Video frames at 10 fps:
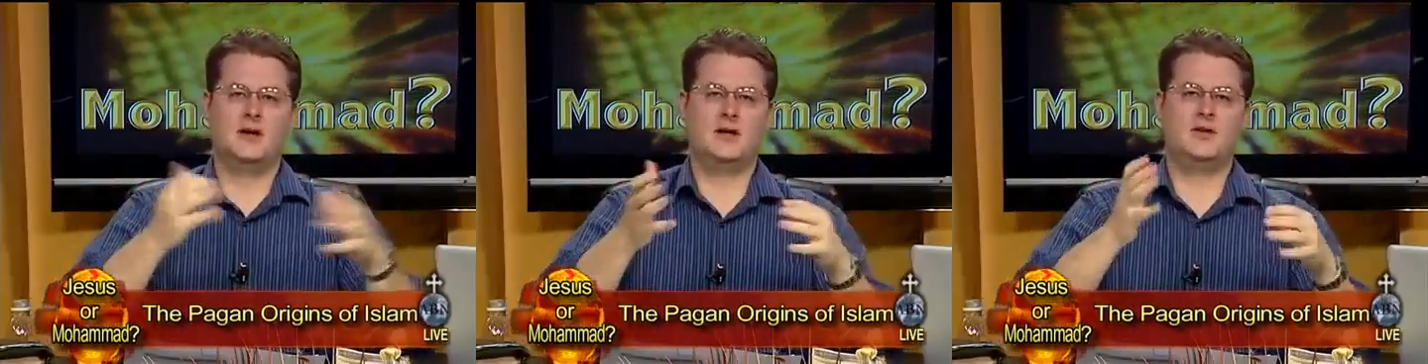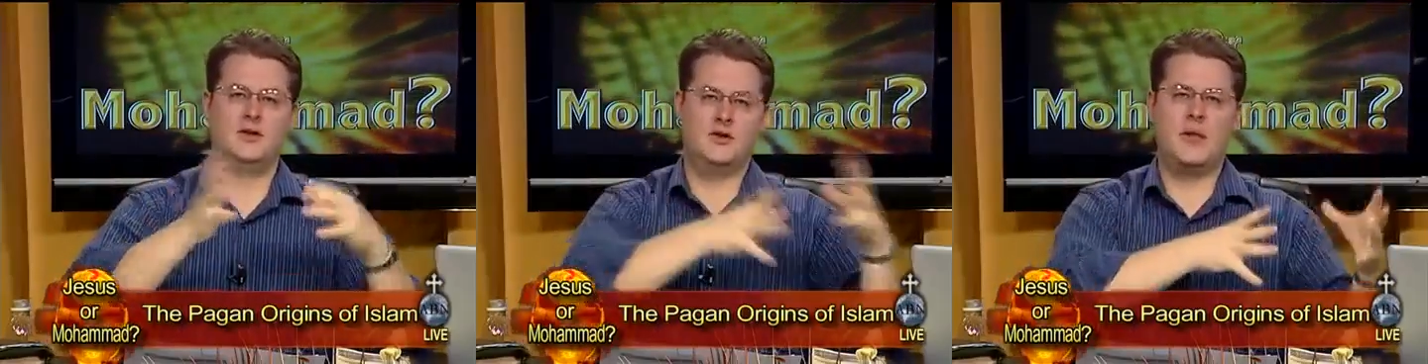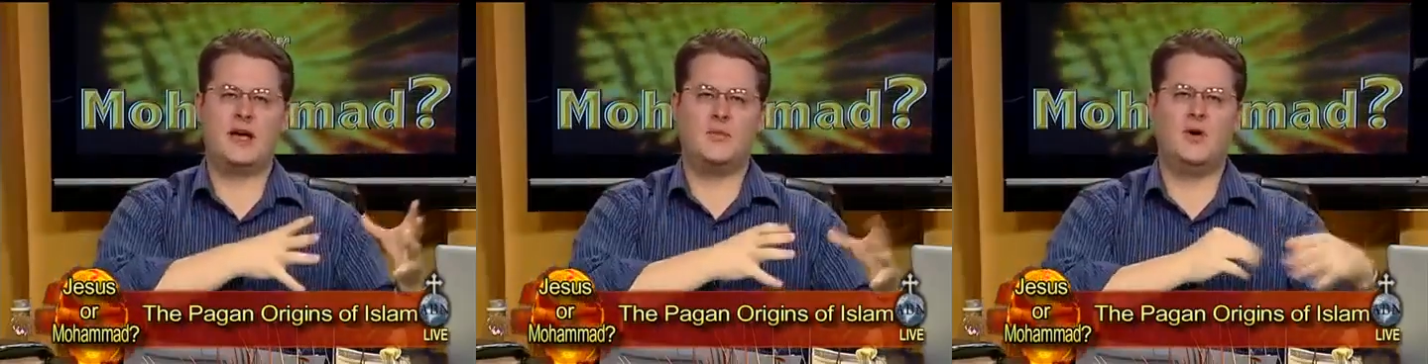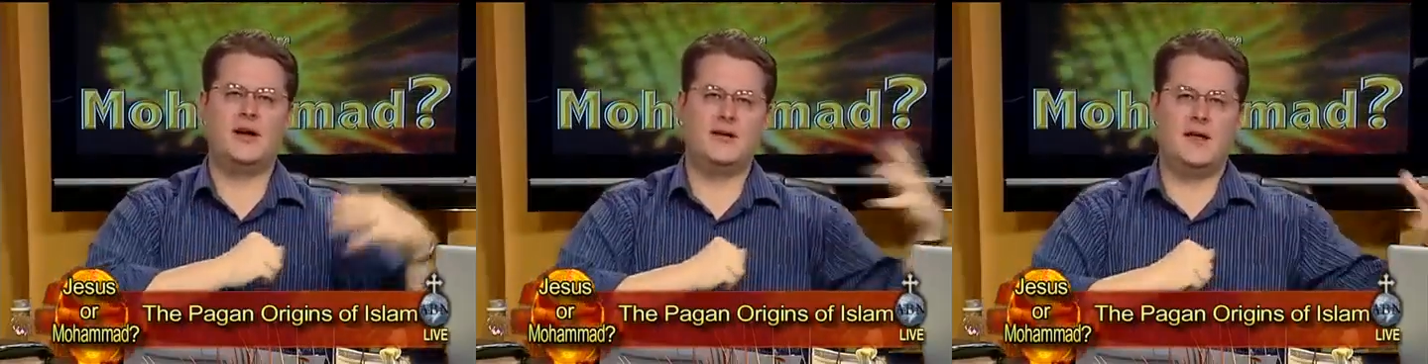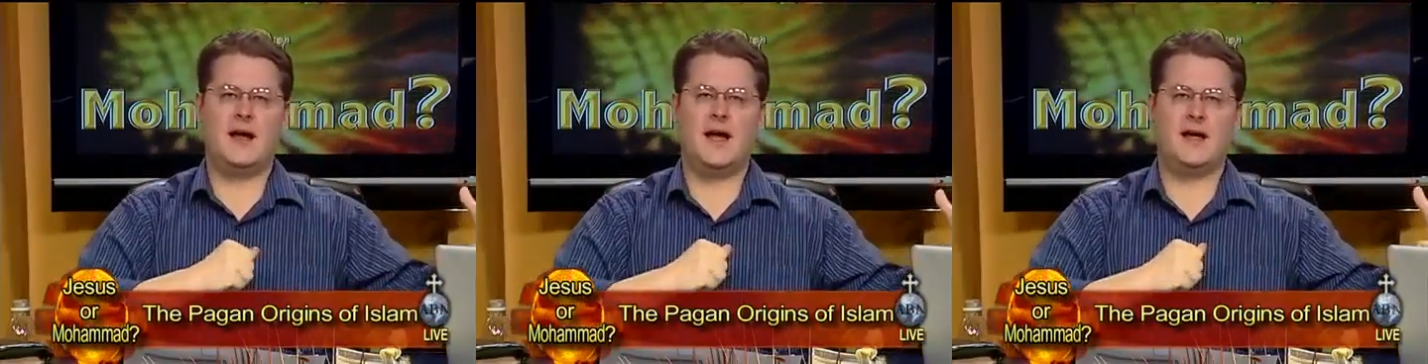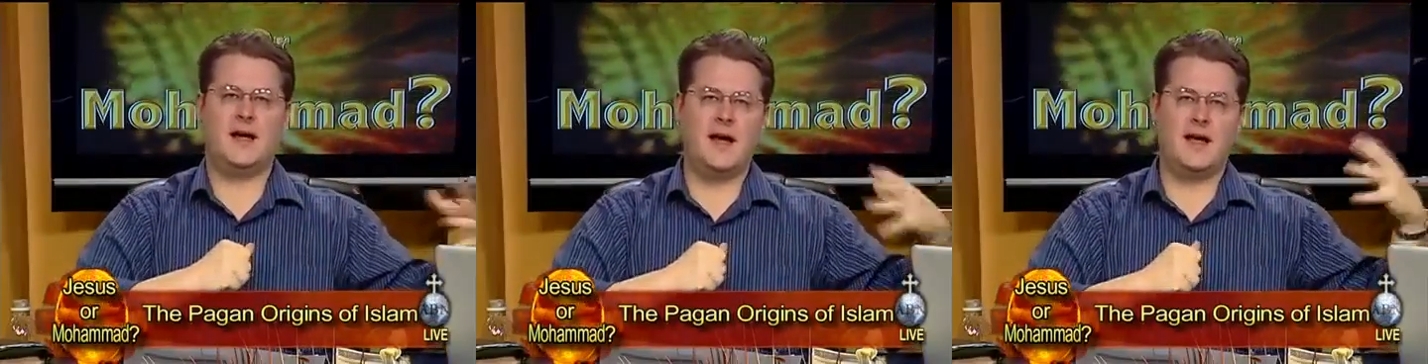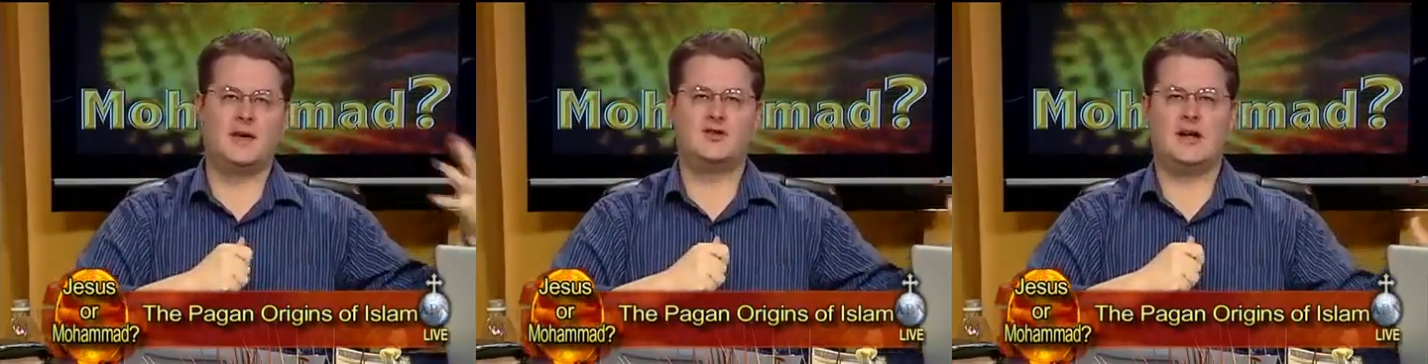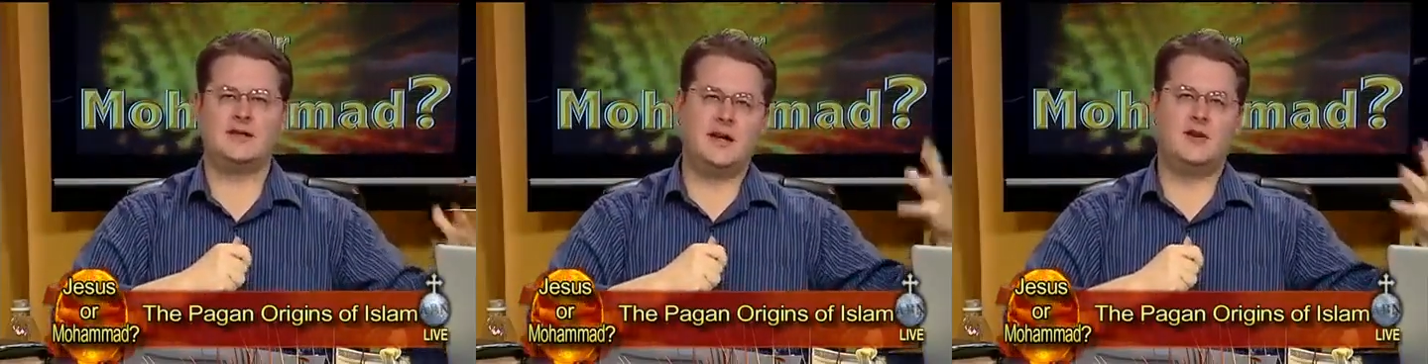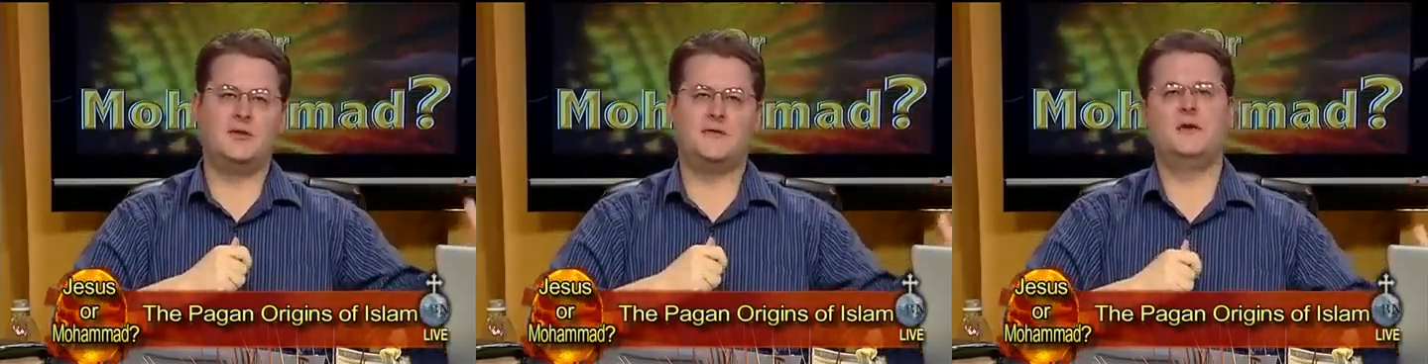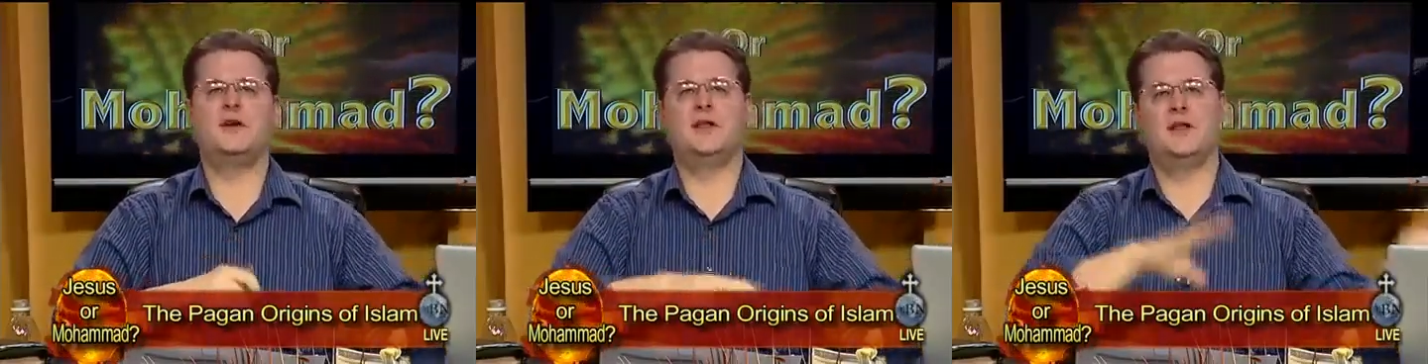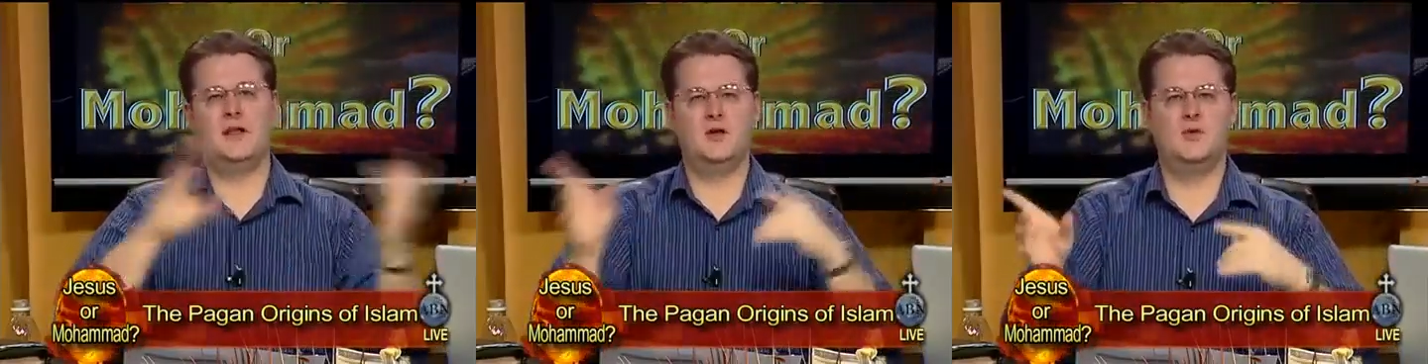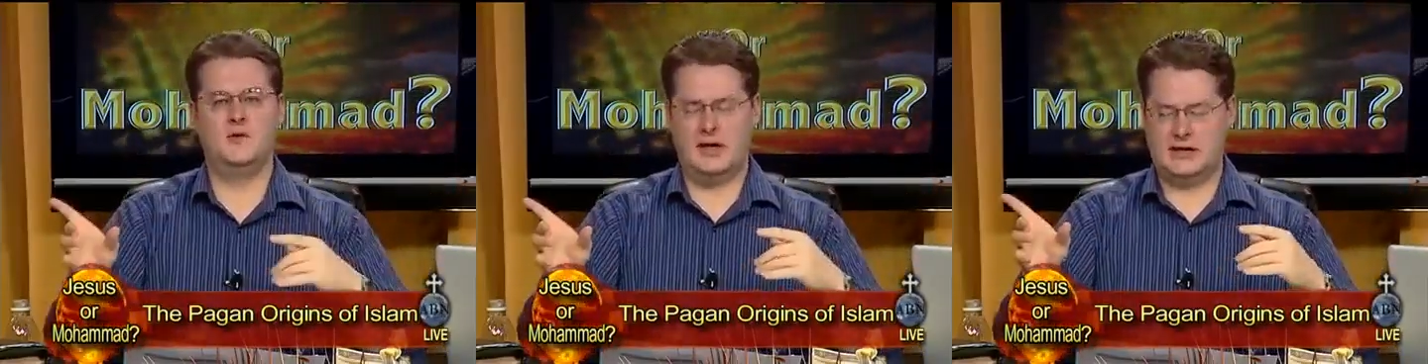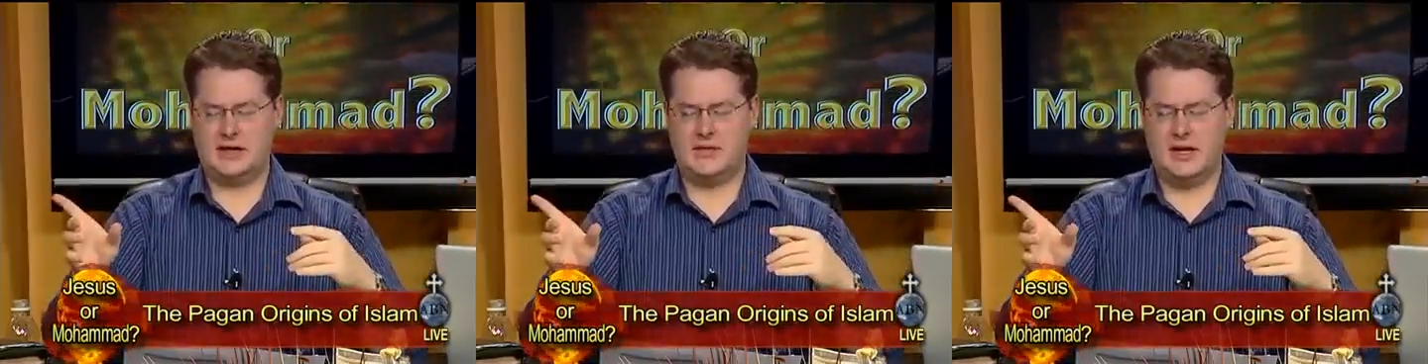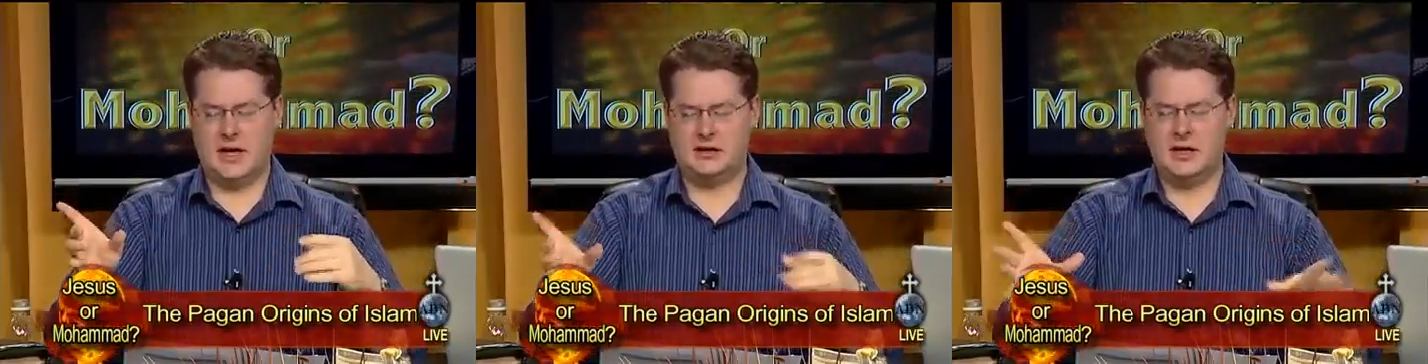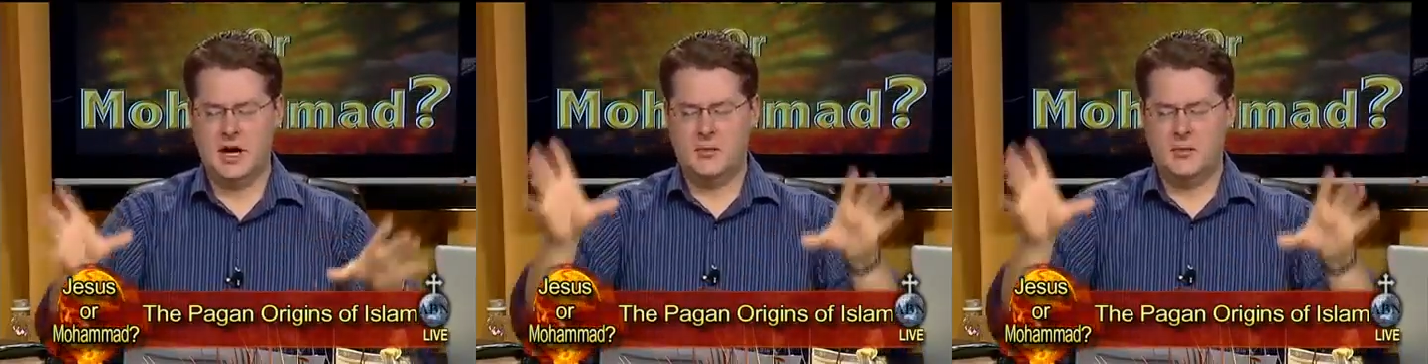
You make a point, and then I address it and refute it, and then you move on to something else.